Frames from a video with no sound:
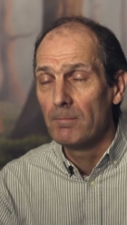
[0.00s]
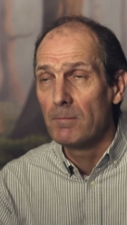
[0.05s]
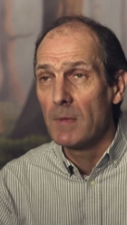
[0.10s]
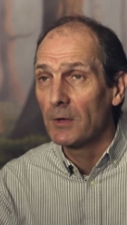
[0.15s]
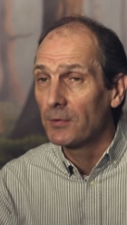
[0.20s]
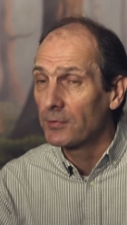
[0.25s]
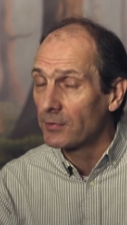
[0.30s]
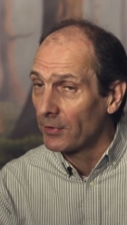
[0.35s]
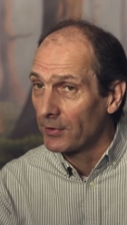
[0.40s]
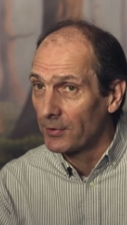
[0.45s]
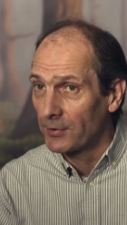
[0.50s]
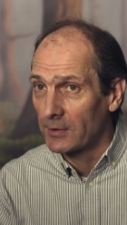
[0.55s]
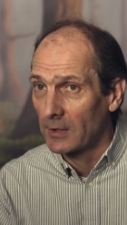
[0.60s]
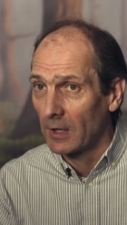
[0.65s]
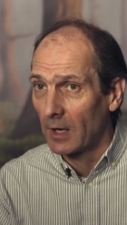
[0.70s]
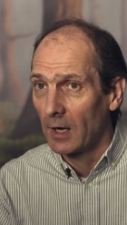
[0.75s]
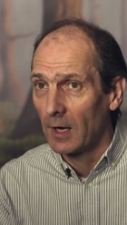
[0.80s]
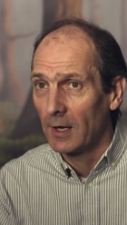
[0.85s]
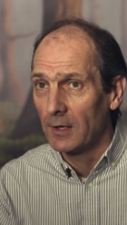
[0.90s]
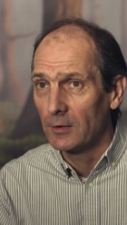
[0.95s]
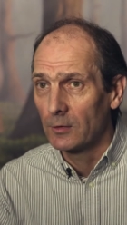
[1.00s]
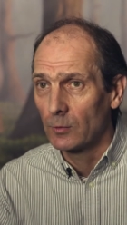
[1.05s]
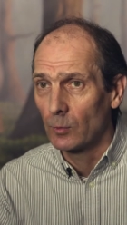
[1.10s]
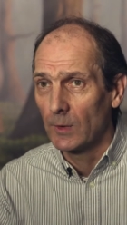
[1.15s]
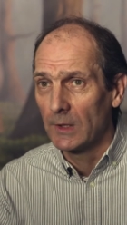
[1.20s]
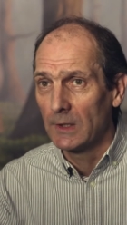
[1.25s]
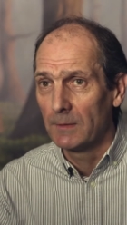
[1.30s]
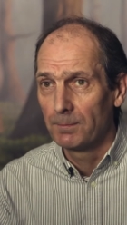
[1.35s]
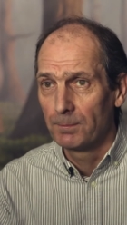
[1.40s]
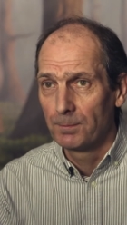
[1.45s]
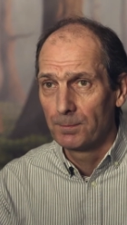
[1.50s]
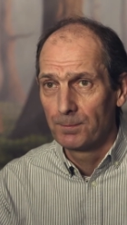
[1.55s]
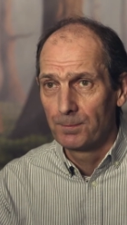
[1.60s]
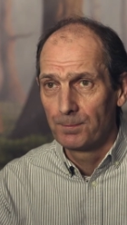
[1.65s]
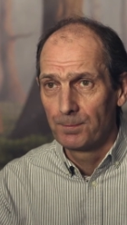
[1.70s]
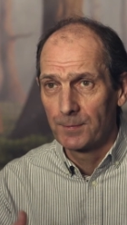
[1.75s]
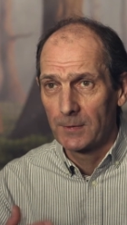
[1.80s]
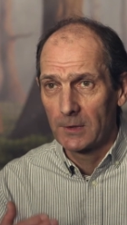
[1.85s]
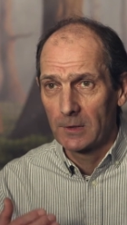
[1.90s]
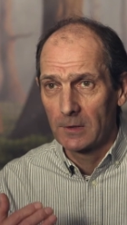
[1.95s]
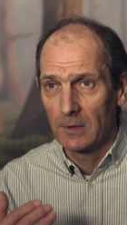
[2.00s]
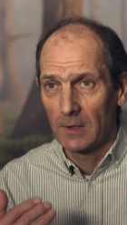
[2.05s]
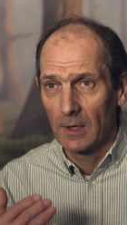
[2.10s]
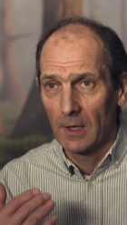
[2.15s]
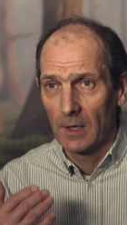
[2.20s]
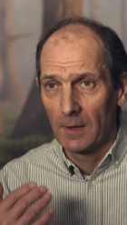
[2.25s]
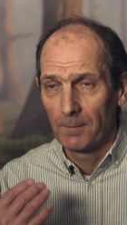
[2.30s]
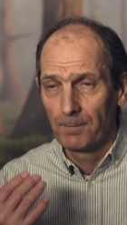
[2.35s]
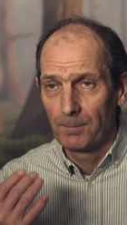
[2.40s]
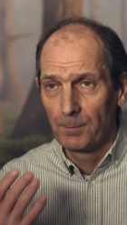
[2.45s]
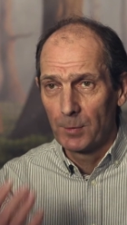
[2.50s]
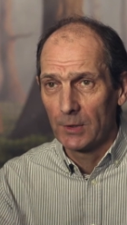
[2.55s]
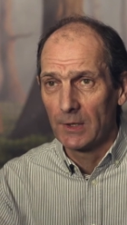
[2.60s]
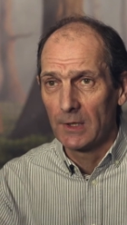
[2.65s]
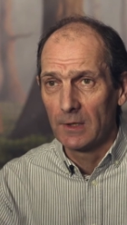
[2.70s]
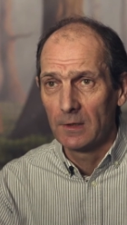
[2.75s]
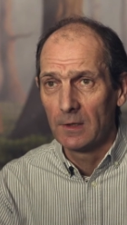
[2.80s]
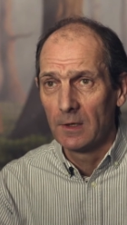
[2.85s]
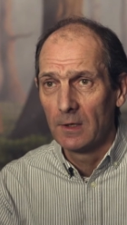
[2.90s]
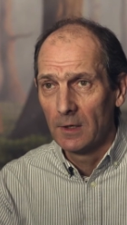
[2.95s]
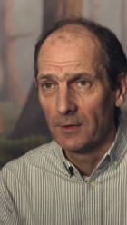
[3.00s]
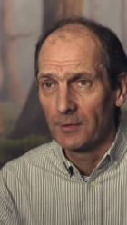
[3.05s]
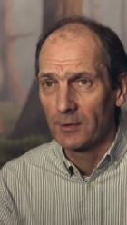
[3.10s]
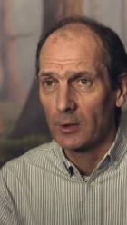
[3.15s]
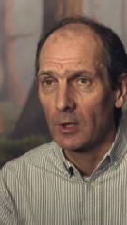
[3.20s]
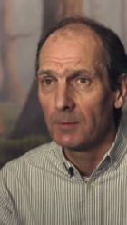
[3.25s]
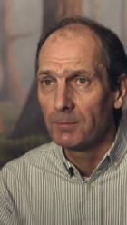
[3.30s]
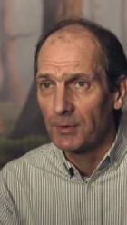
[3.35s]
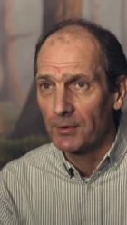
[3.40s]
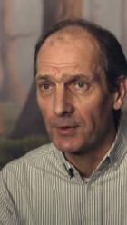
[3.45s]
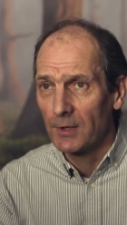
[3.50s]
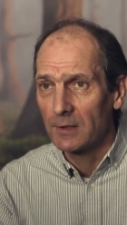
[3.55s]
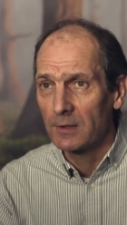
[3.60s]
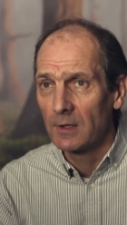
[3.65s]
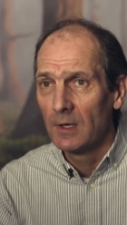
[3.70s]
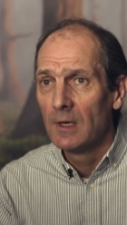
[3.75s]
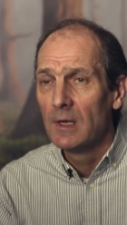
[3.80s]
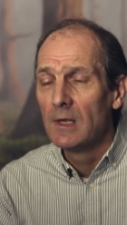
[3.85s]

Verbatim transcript: Most of the skies we uh, put in as a composite,